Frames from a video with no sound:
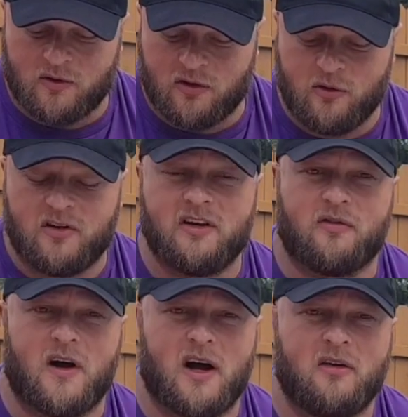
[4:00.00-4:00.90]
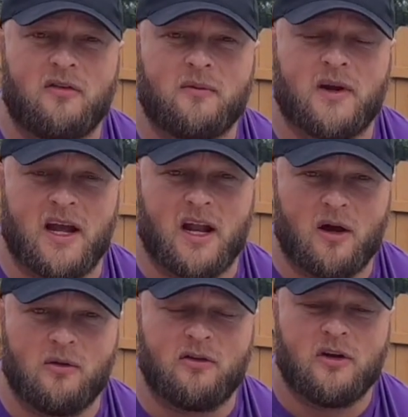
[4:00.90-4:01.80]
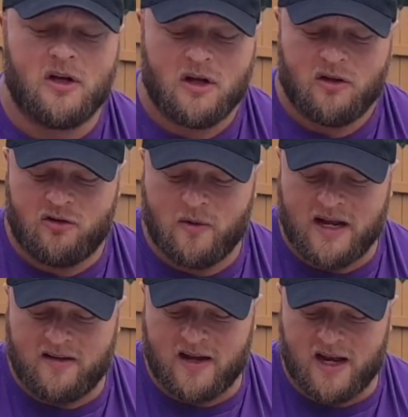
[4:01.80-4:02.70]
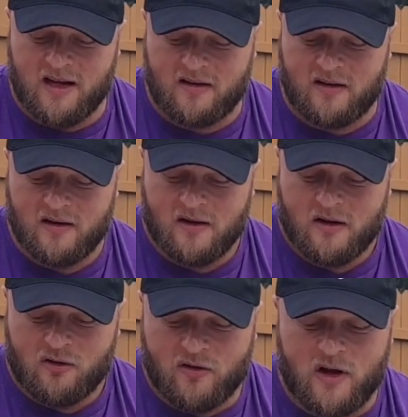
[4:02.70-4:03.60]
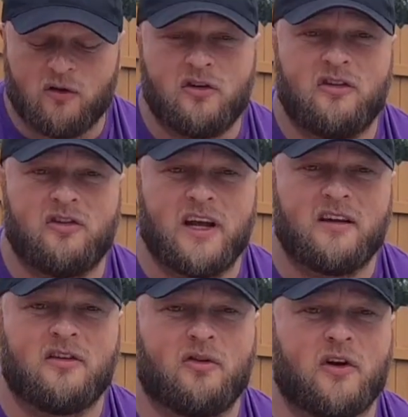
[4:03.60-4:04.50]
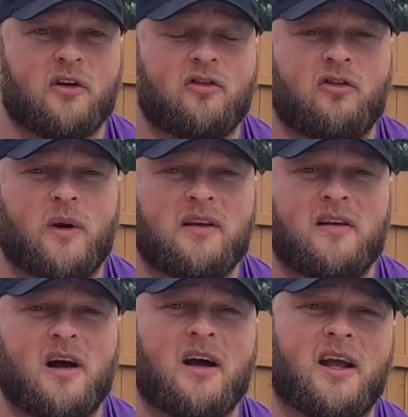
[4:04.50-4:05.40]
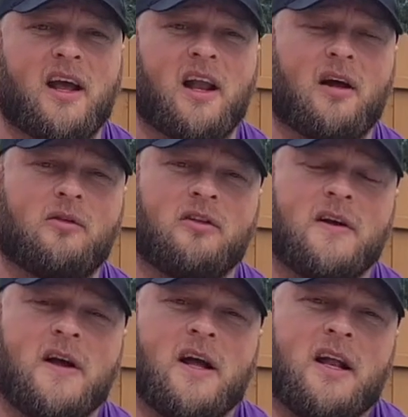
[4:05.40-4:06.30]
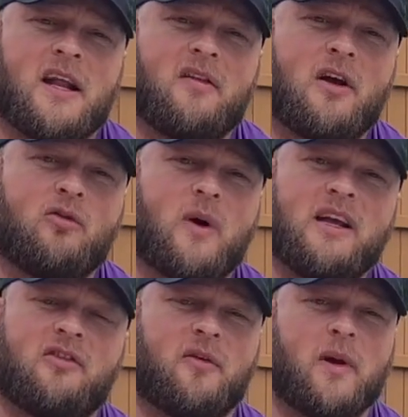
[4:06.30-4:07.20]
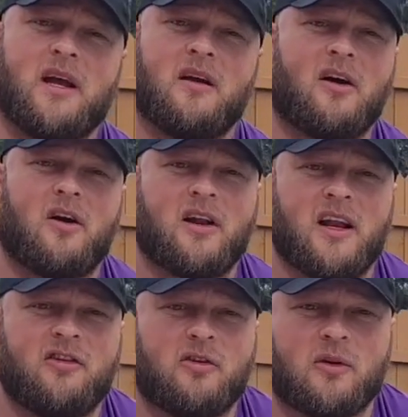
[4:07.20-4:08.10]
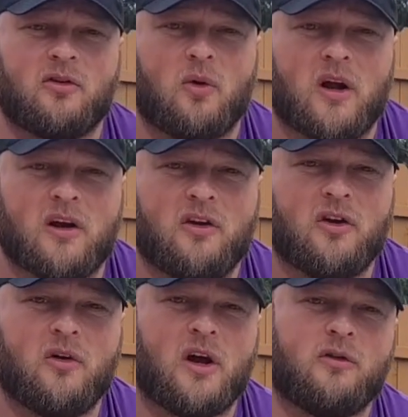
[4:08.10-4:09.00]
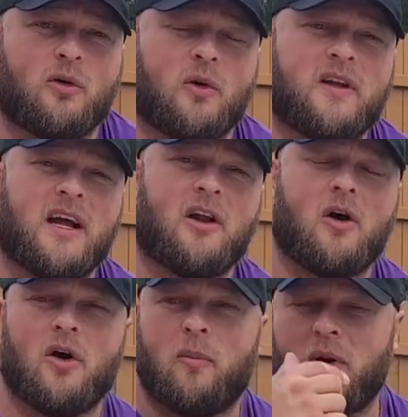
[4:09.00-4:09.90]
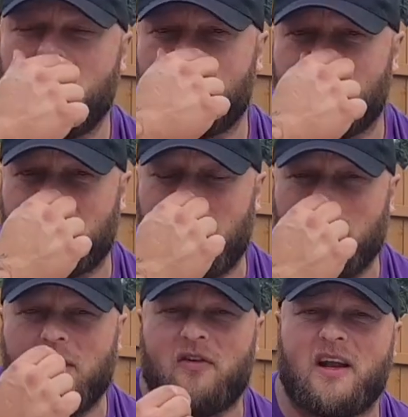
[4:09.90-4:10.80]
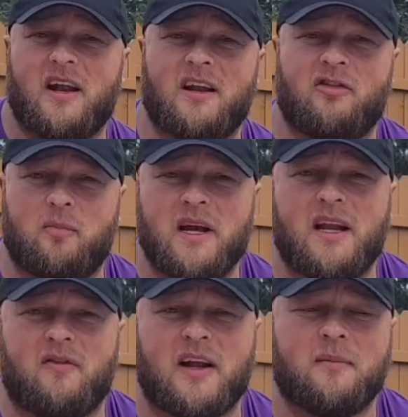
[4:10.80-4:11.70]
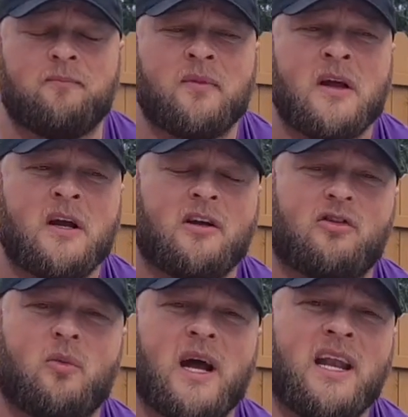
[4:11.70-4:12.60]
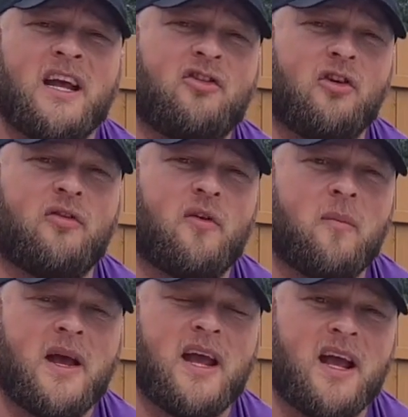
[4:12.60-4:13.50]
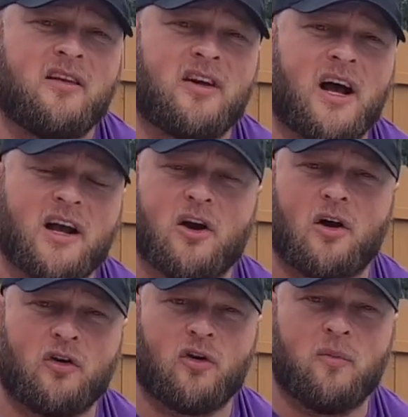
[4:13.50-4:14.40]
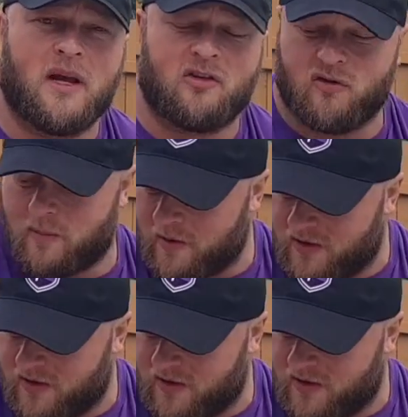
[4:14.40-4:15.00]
265 kilos, 288, 306 and 329 kilos. Now those weights for me aren't an issue at all. I can do those all day long, but it was a timed event and a speed event. So where the issue for me is, I can't do mixed grip. I've